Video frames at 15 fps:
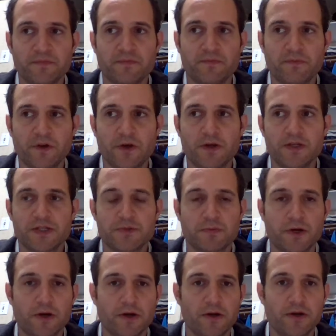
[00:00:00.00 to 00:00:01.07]
Very
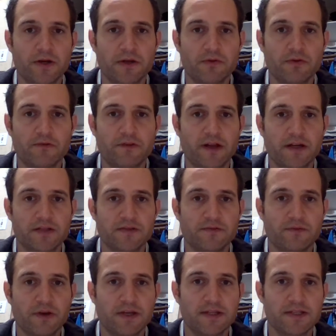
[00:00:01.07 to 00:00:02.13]
smart and reflective
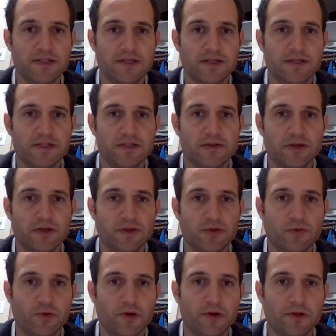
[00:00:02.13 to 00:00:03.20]
way to look at the
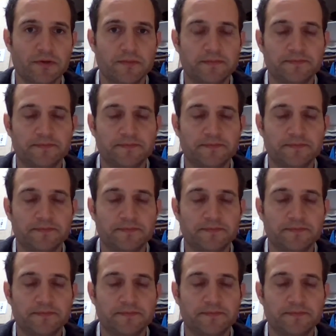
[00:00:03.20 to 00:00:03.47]
world.